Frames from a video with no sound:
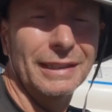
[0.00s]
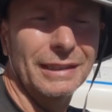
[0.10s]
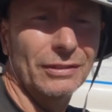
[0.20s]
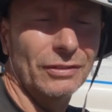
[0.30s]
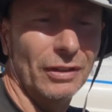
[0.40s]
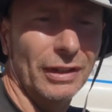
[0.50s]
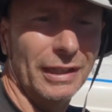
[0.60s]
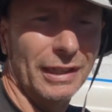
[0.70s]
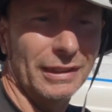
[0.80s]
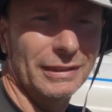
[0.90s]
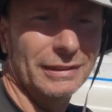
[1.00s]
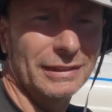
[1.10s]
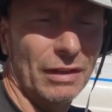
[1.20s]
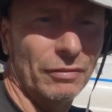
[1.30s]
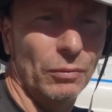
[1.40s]
and start heading
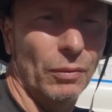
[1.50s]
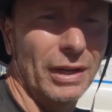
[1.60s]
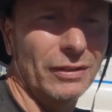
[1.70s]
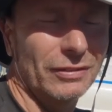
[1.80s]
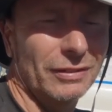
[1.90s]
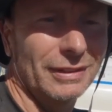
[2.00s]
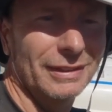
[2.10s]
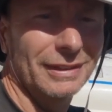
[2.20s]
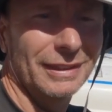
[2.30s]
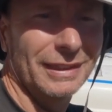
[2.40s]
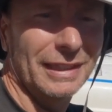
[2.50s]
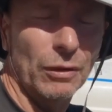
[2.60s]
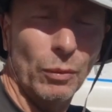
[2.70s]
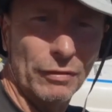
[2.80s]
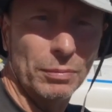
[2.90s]
south and west,
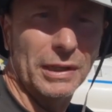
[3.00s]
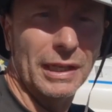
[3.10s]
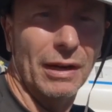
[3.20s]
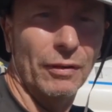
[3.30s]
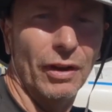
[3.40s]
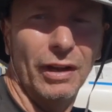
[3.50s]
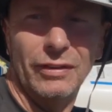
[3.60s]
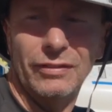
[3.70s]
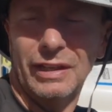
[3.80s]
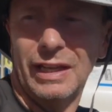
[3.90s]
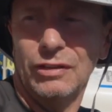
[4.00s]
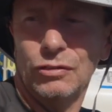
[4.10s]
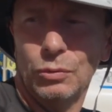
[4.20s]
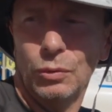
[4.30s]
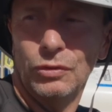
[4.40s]
get away from the Canary Islands and heading
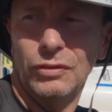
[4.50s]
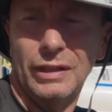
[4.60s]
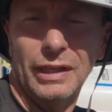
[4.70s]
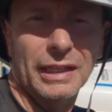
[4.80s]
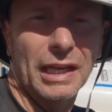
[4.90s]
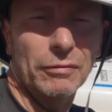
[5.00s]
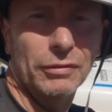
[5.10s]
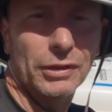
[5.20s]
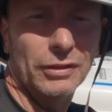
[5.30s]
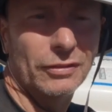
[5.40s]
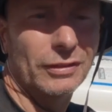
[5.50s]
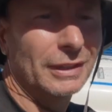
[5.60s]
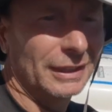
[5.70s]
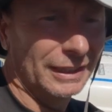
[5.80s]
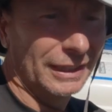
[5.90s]
towards the Cape
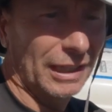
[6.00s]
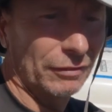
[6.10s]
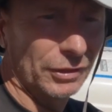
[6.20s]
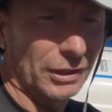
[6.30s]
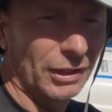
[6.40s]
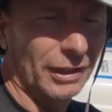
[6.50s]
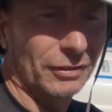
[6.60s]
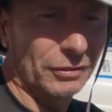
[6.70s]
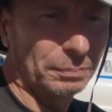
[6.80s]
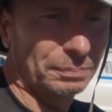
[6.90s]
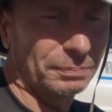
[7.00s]
Verde Islands.